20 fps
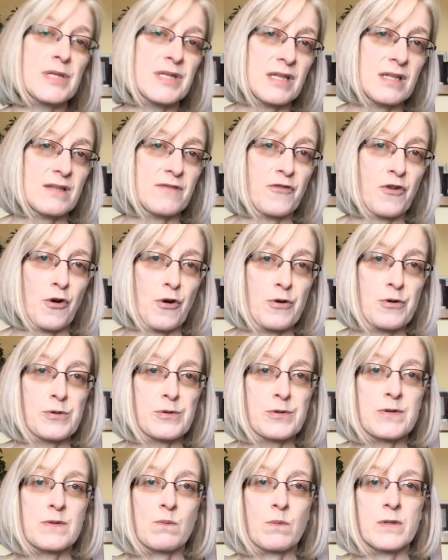Six of
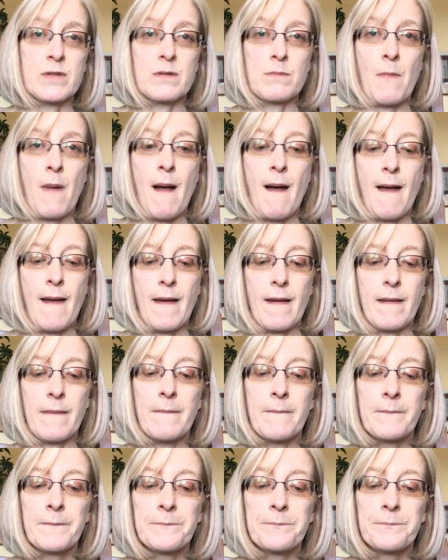Crows was my